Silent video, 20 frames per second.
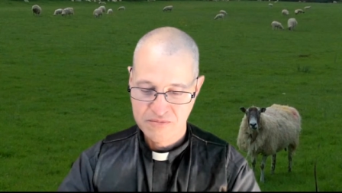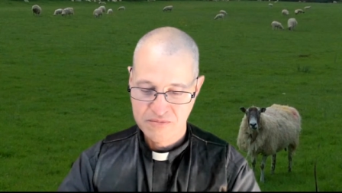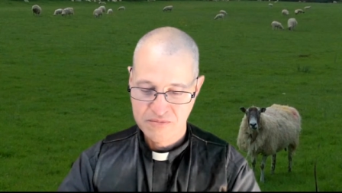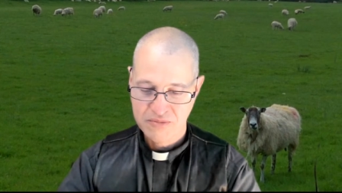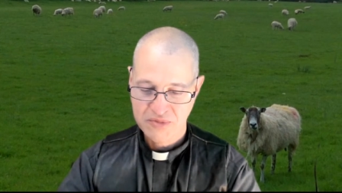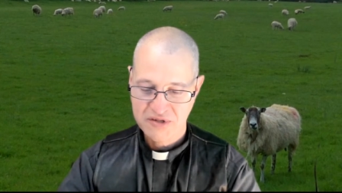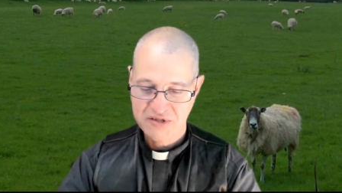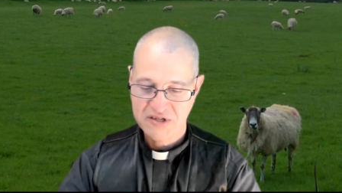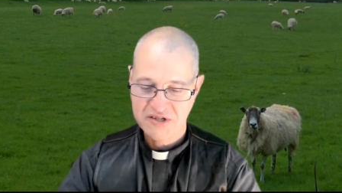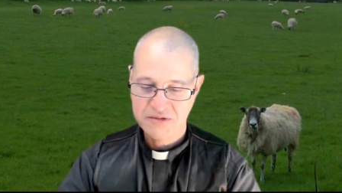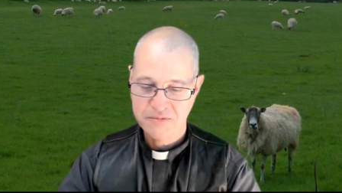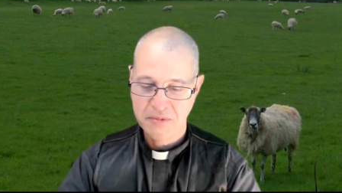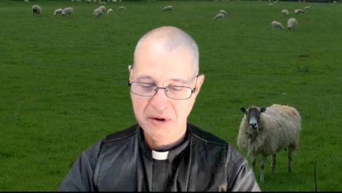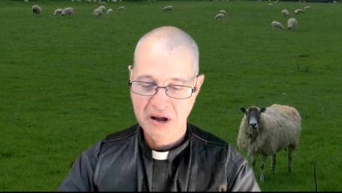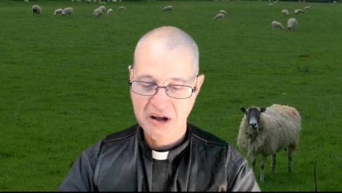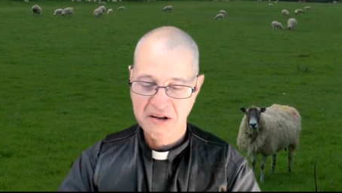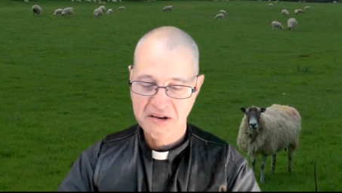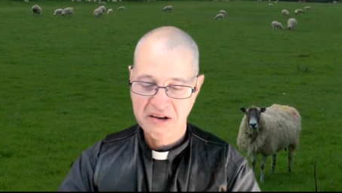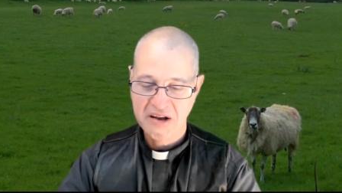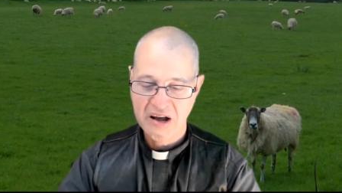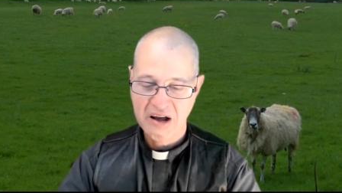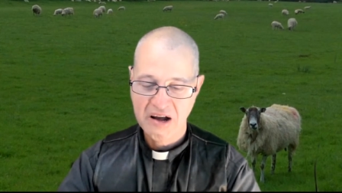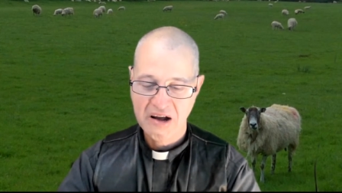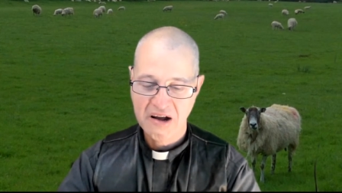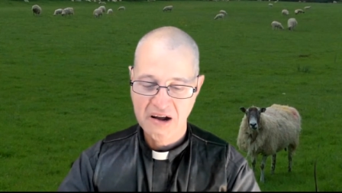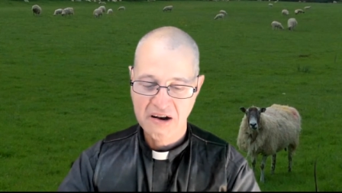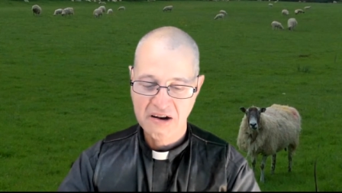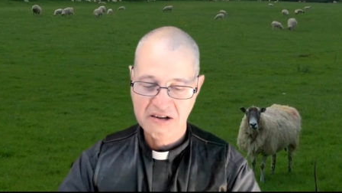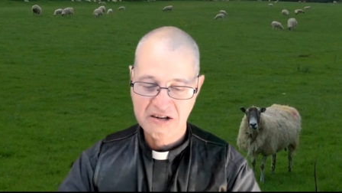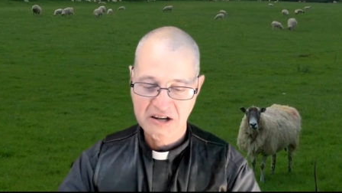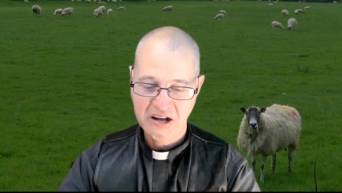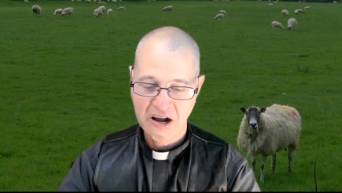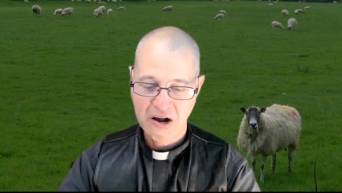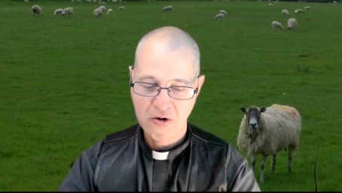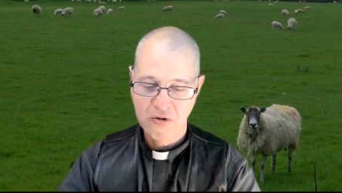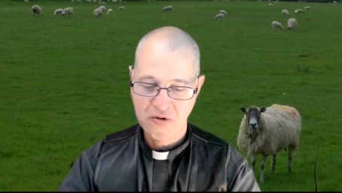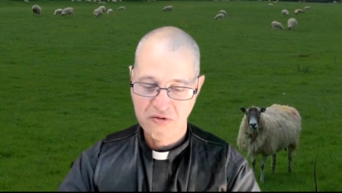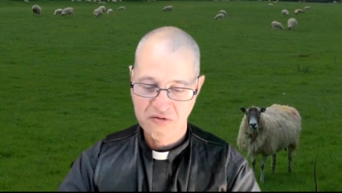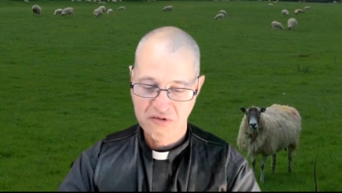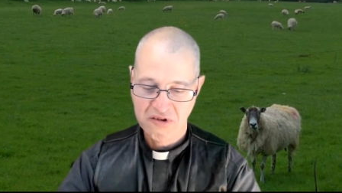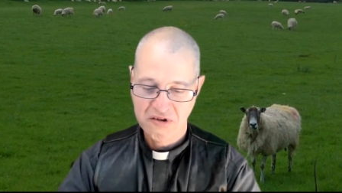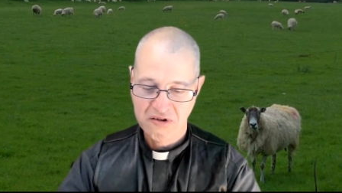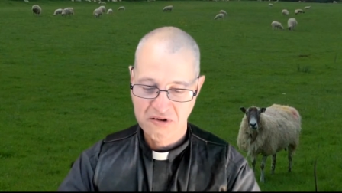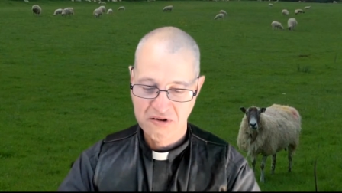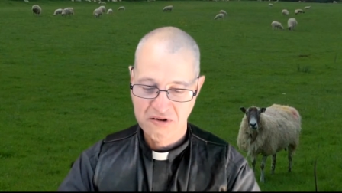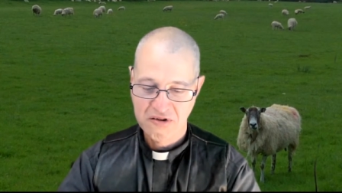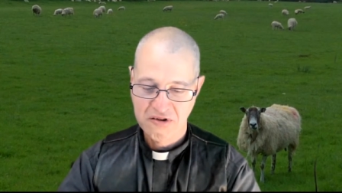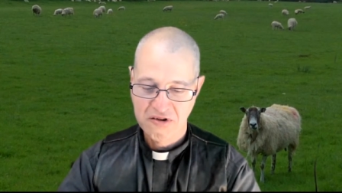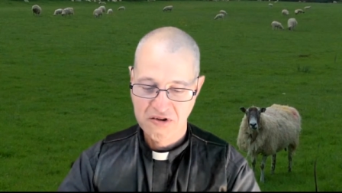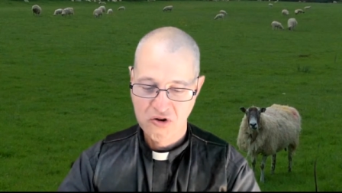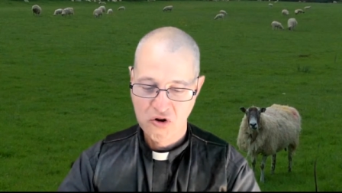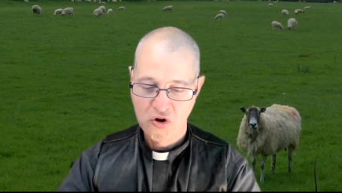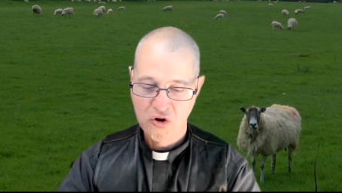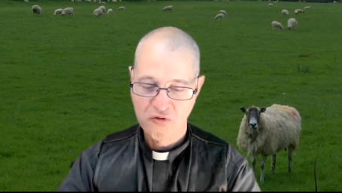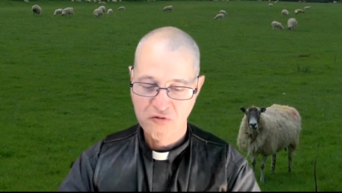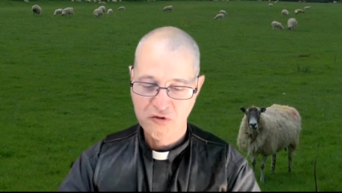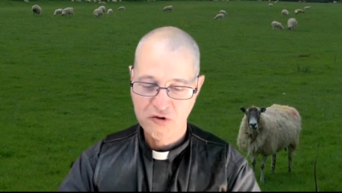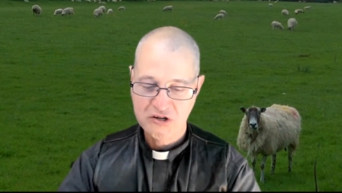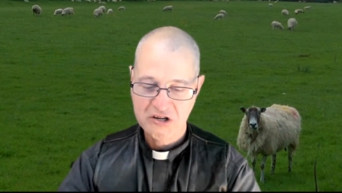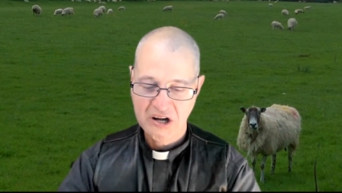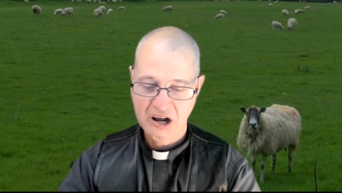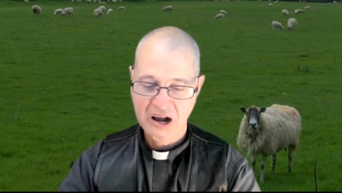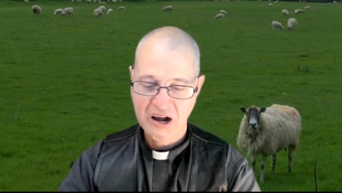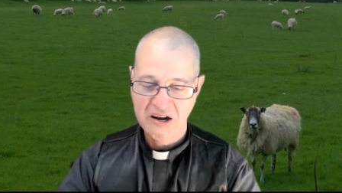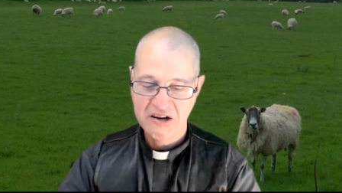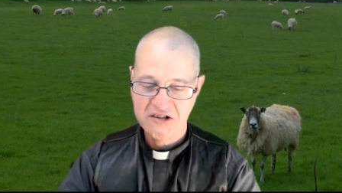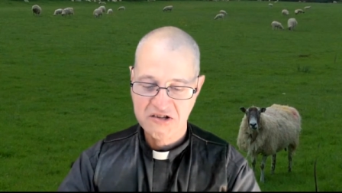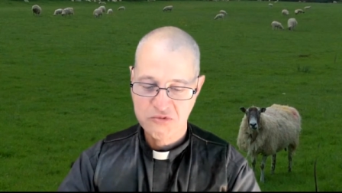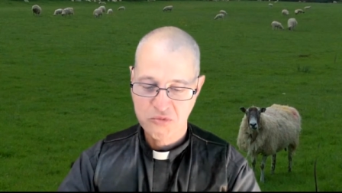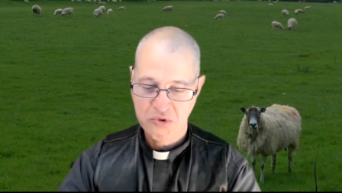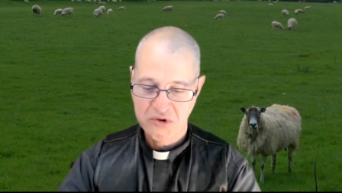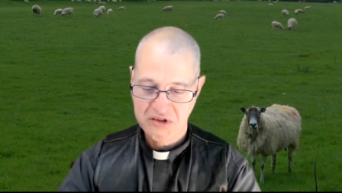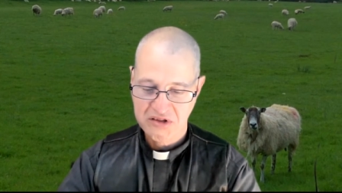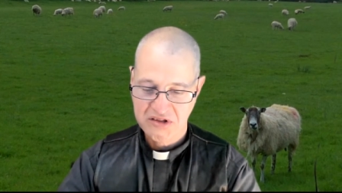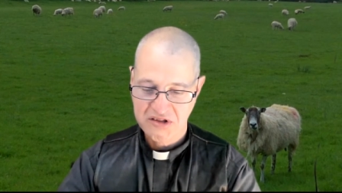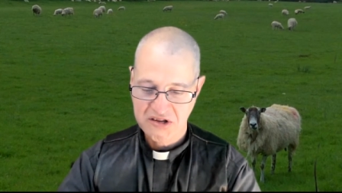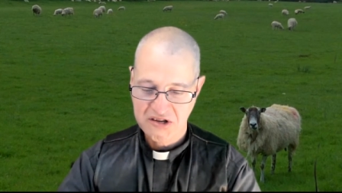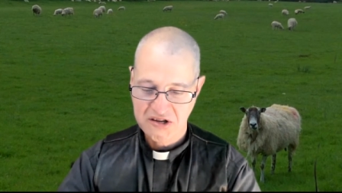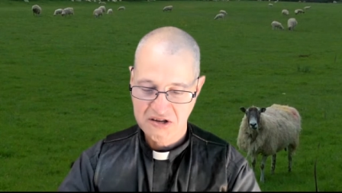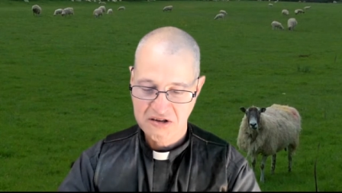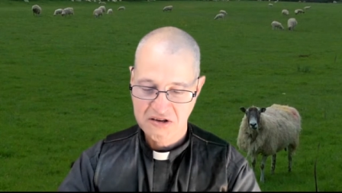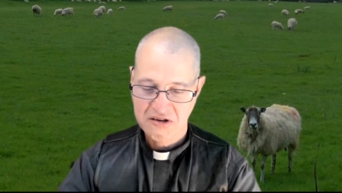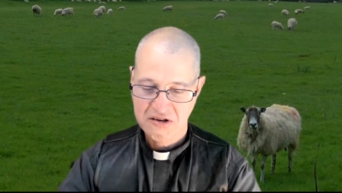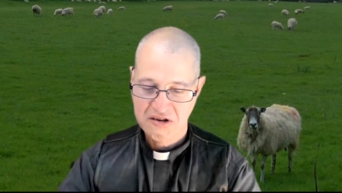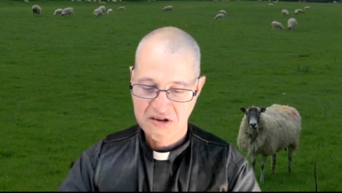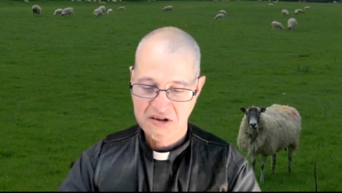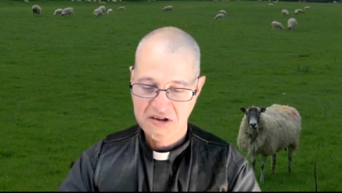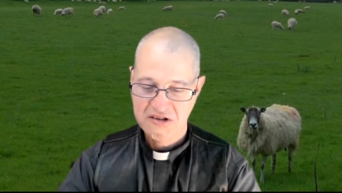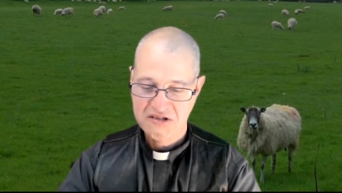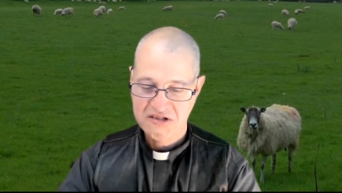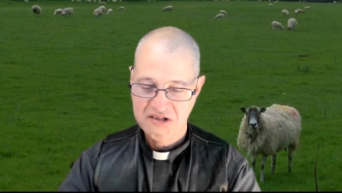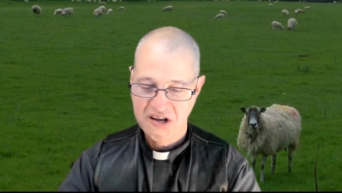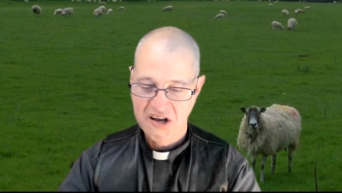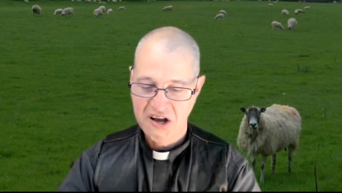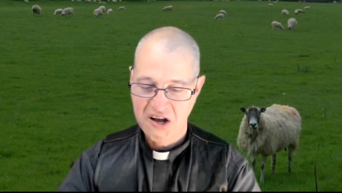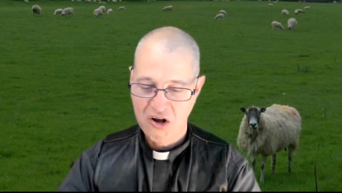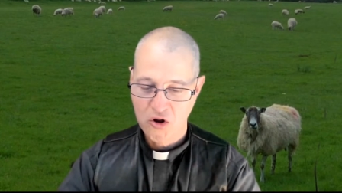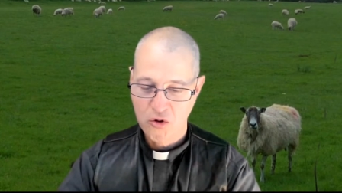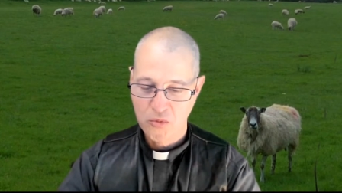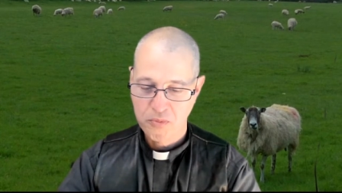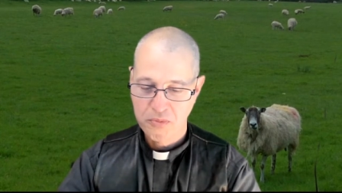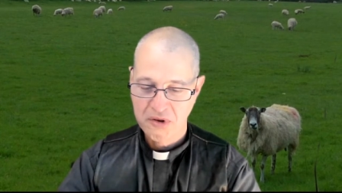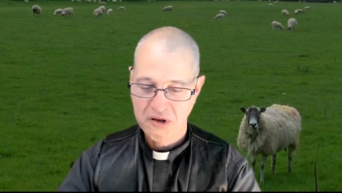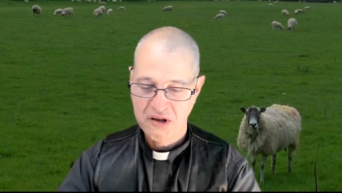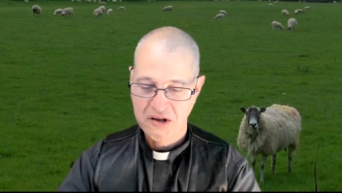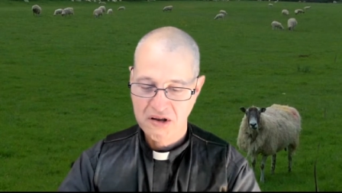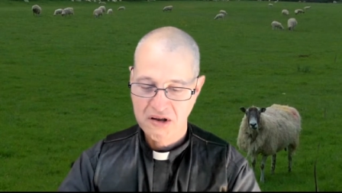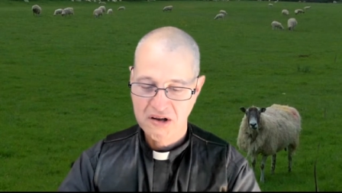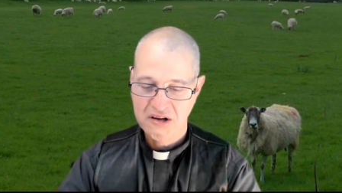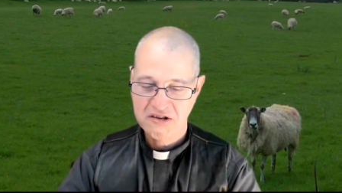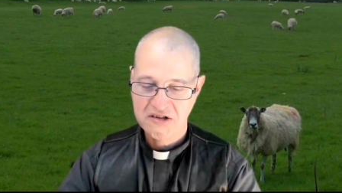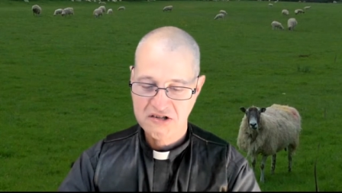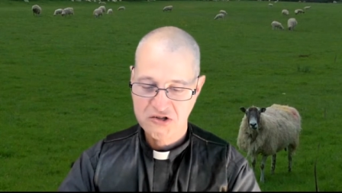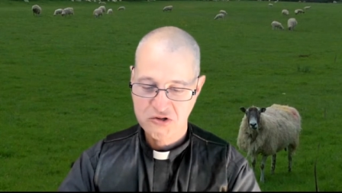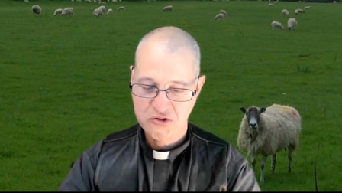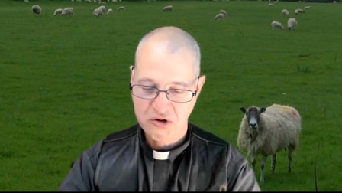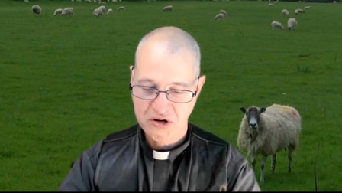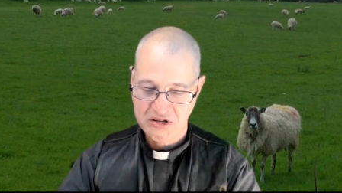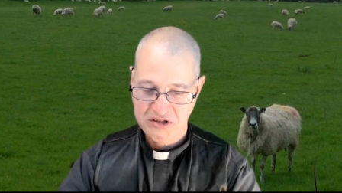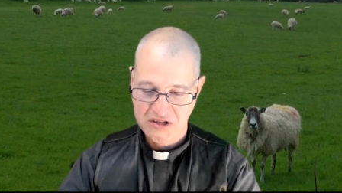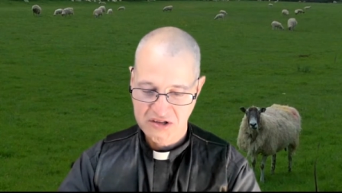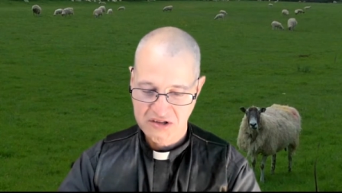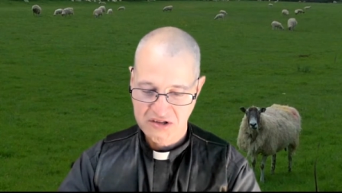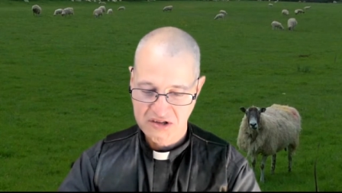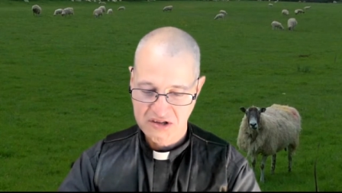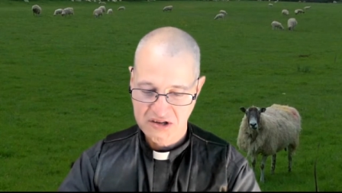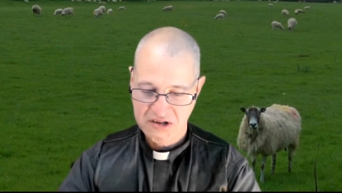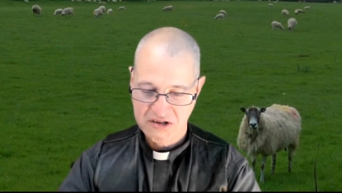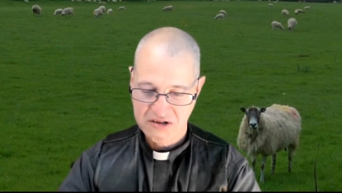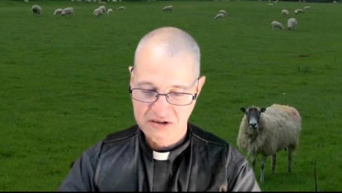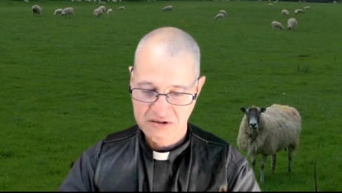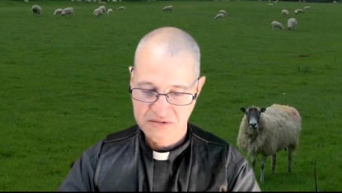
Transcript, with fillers: but despond not on account of it, for God is with thee to help and to strengthen thee.